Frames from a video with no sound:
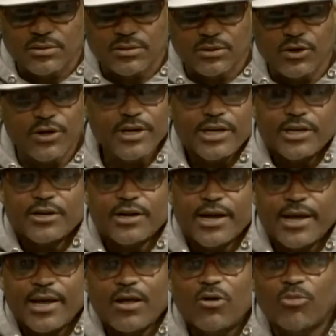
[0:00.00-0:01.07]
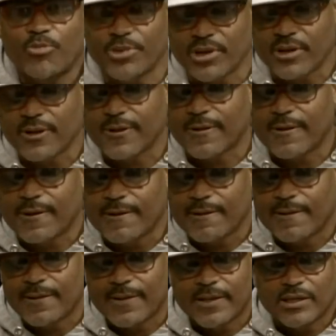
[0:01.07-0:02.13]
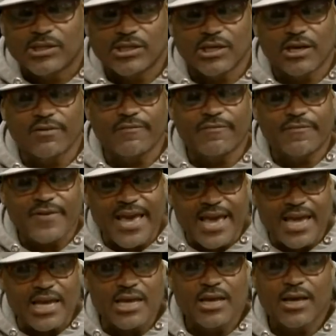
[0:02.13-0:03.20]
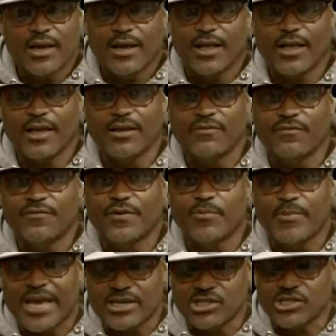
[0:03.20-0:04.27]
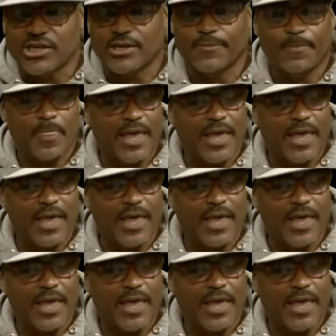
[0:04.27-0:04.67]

You're here to help, to convey information.